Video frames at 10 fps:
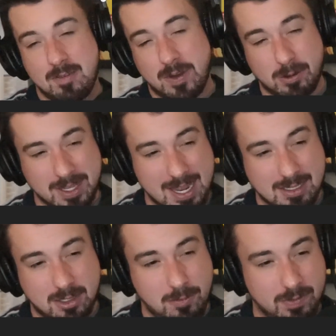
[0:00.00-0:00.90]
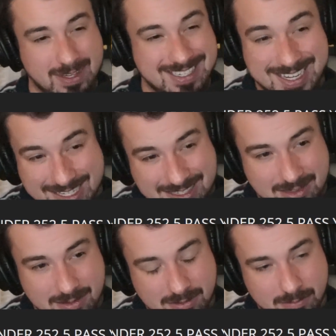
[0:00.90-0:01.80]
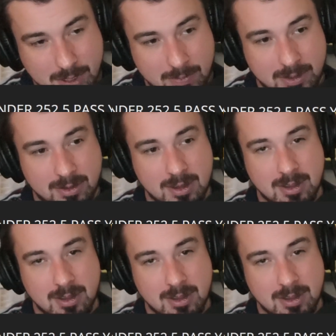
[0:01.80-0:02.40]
if I were to guess, 256, maybe.